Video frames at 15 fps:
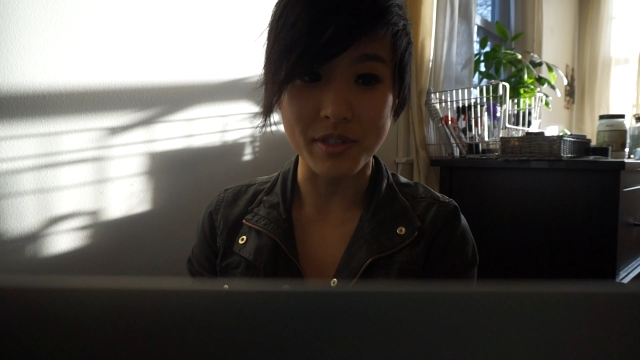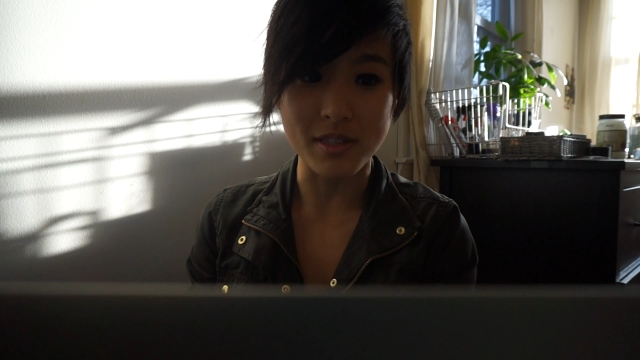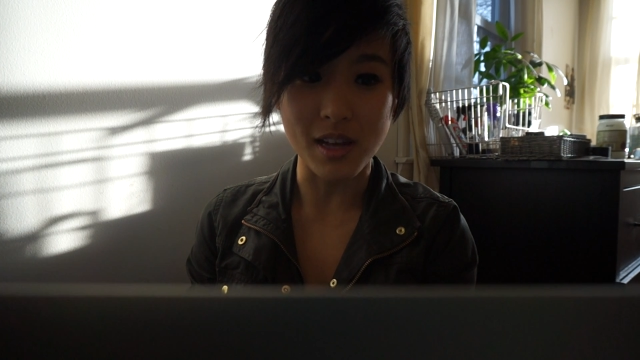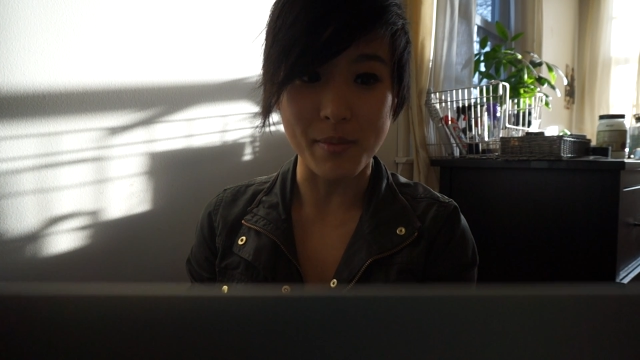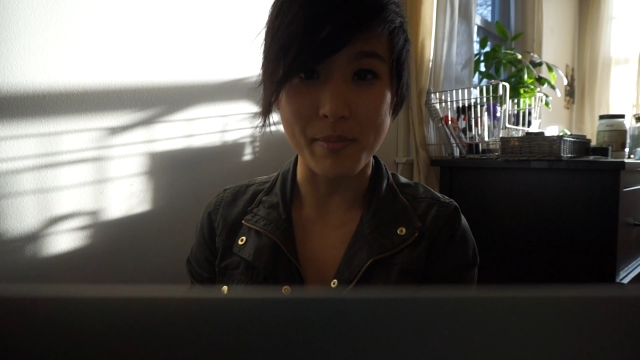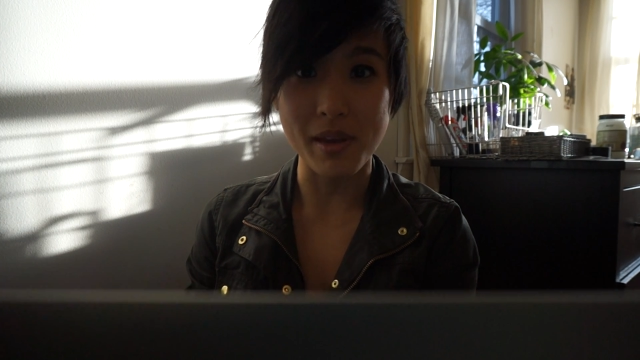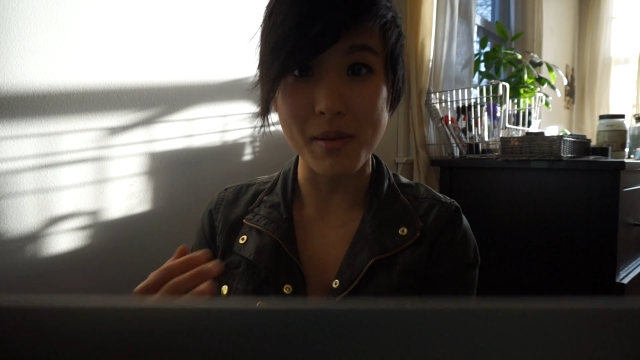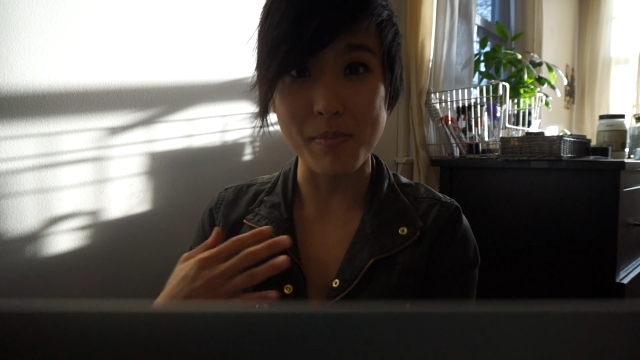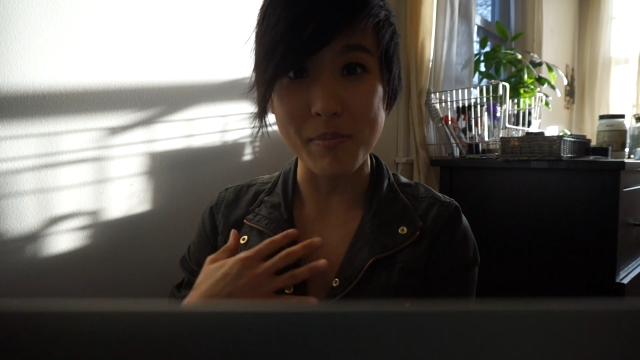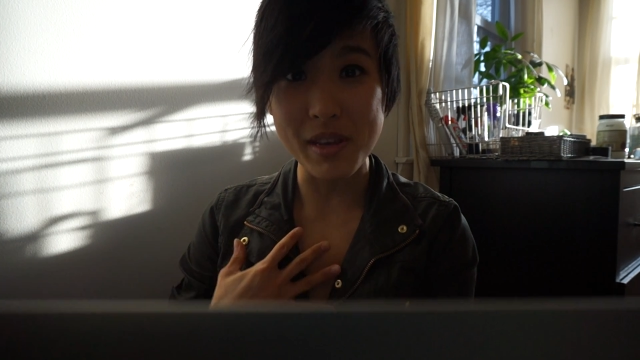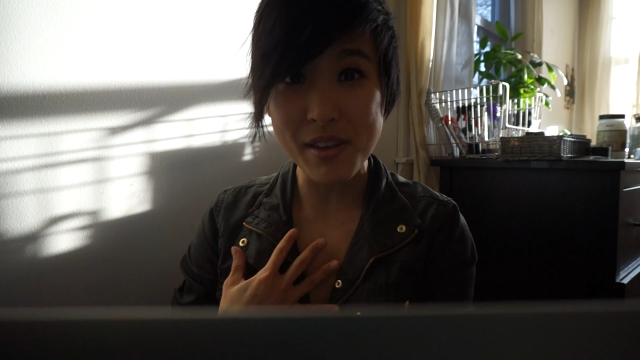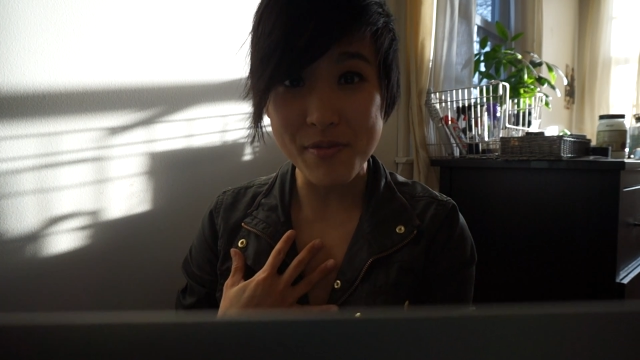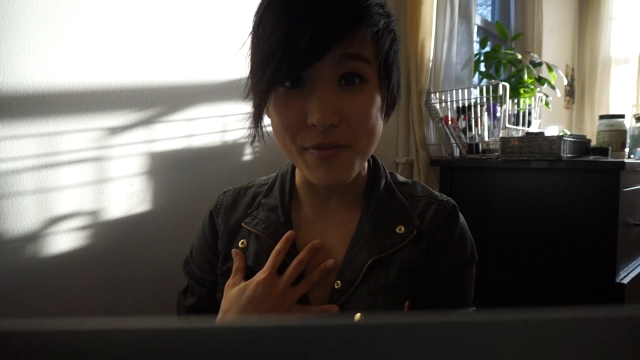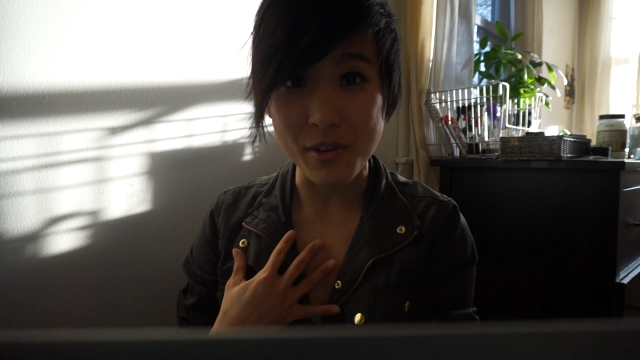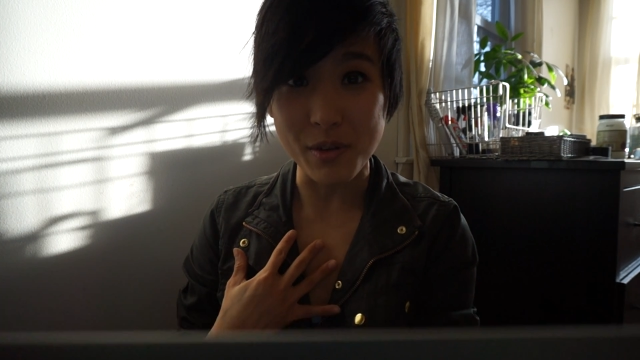that made
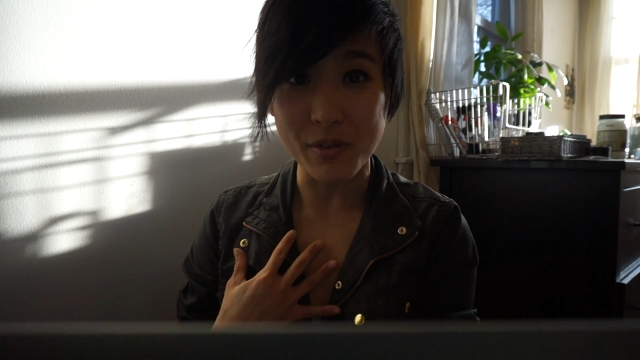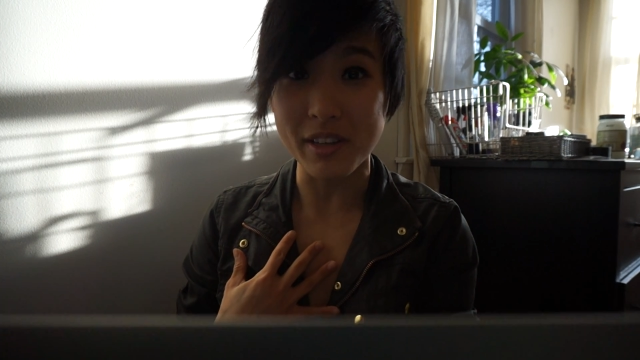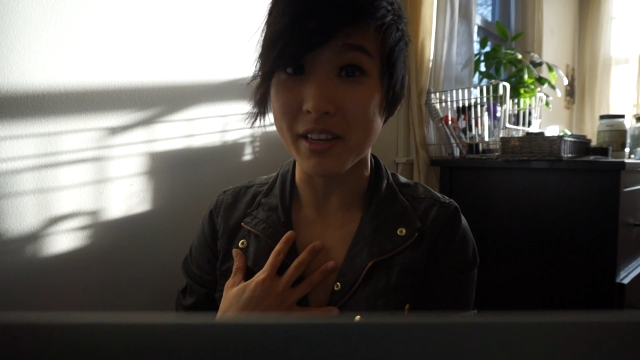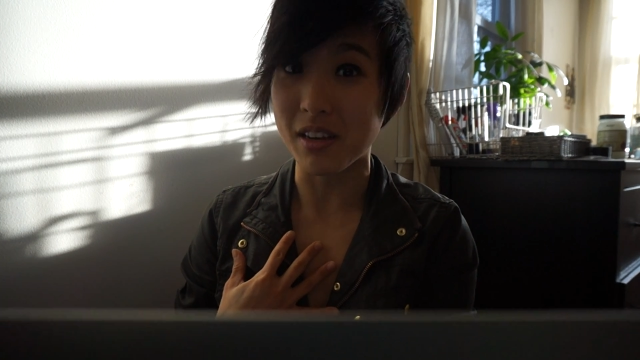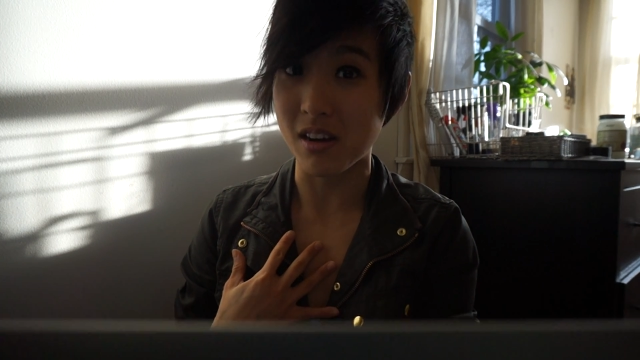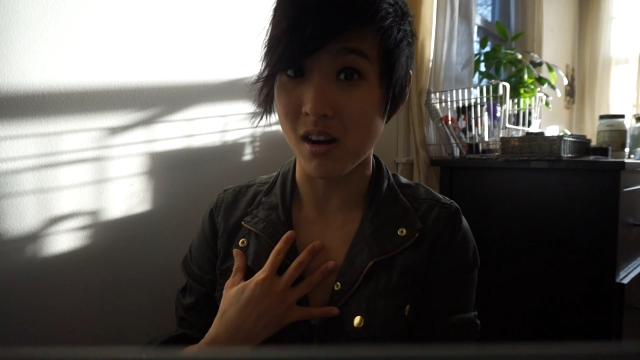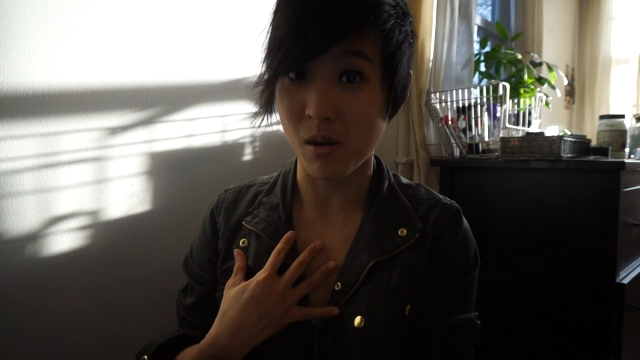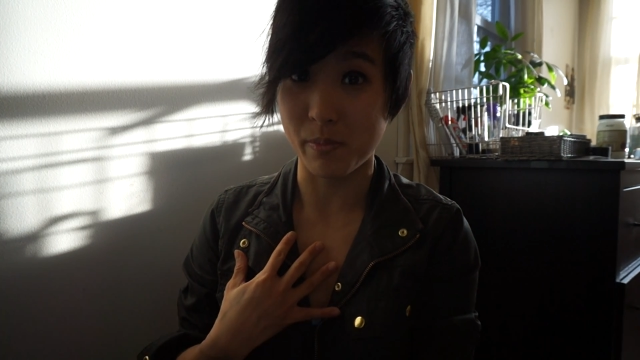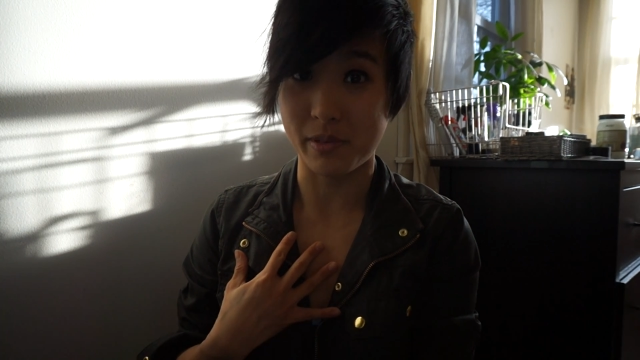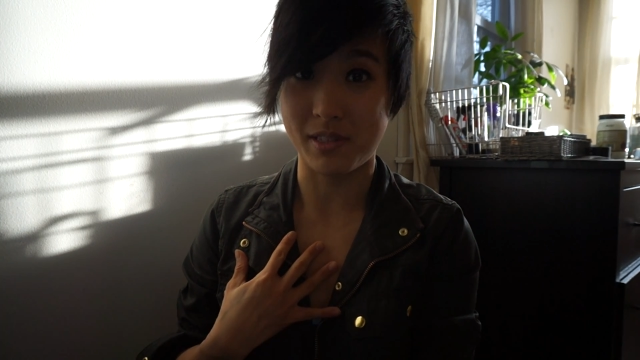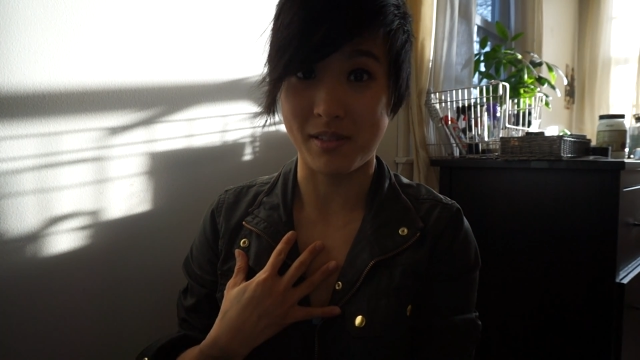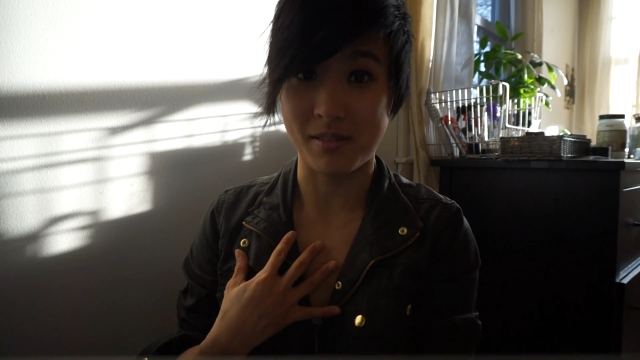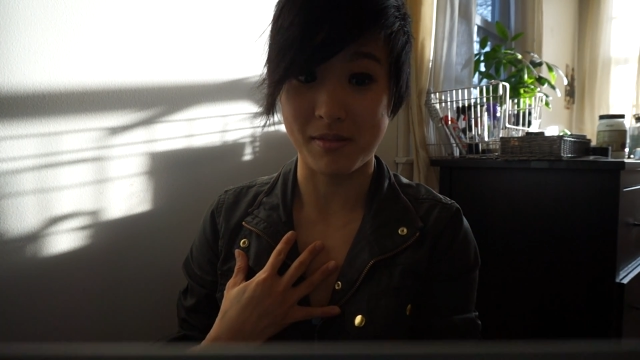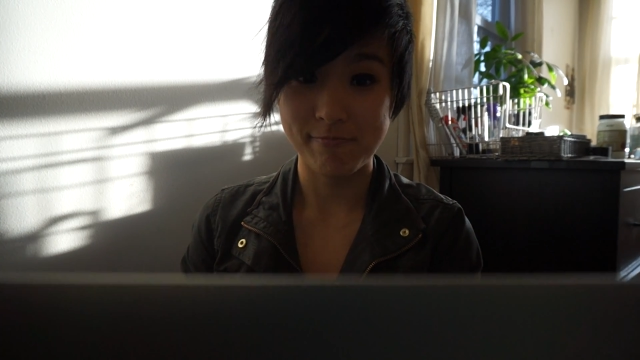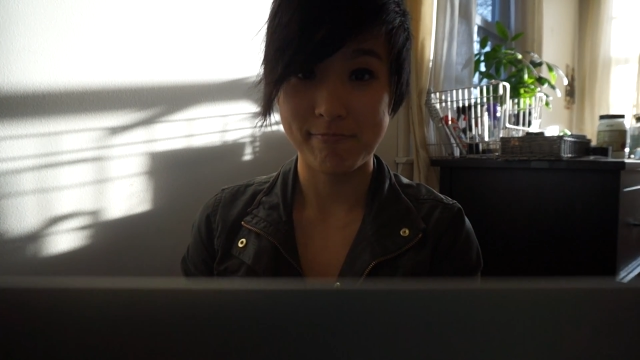me feel incompetent.